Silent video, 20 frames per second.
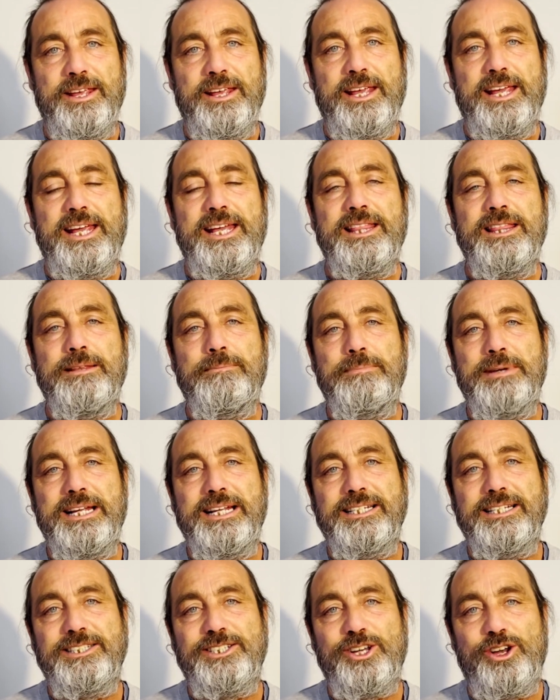In the
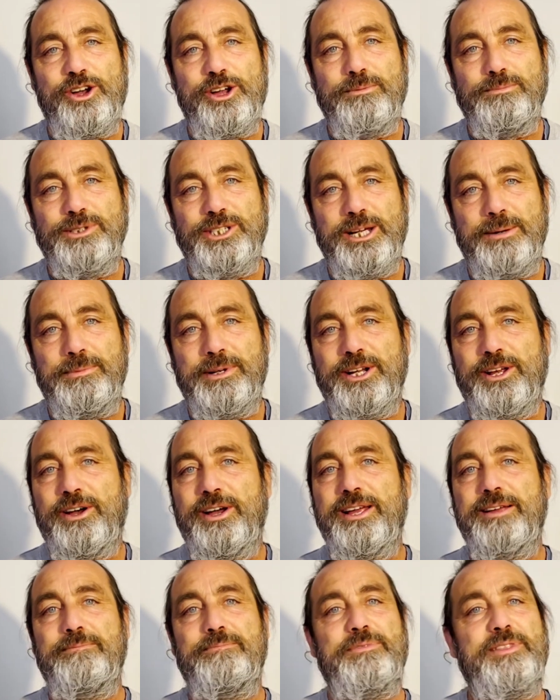meantime,
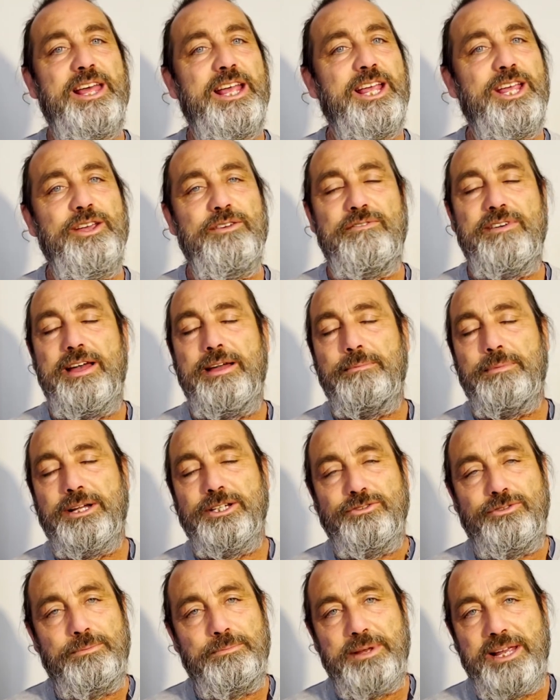Gemini, thank you very
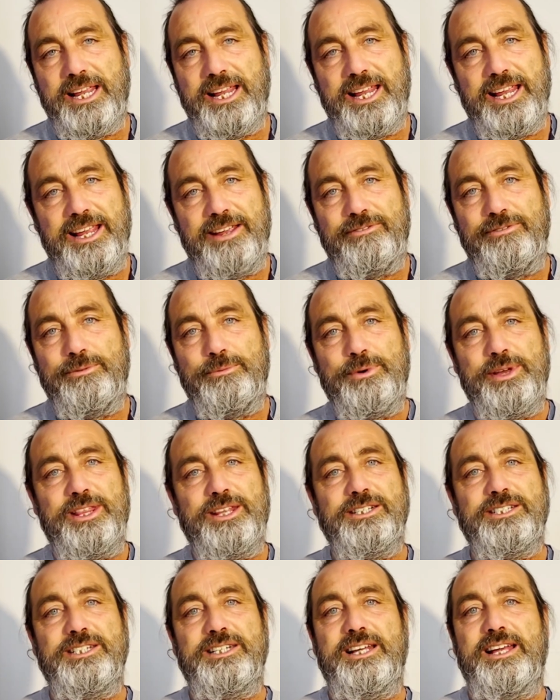much for being here with
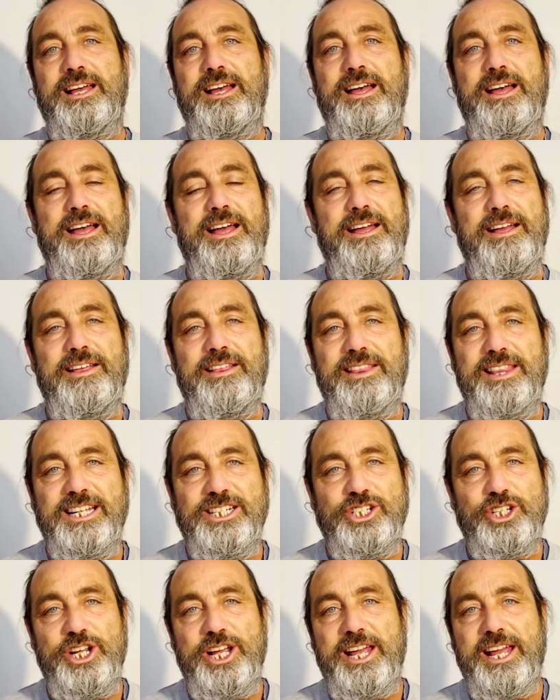us
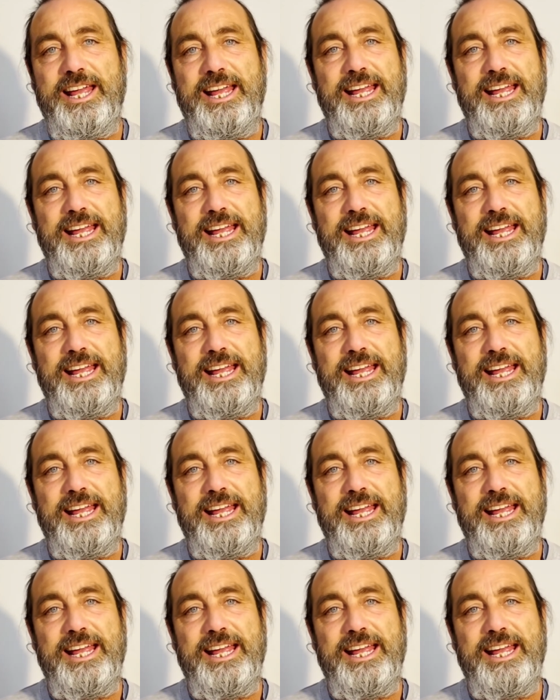this year.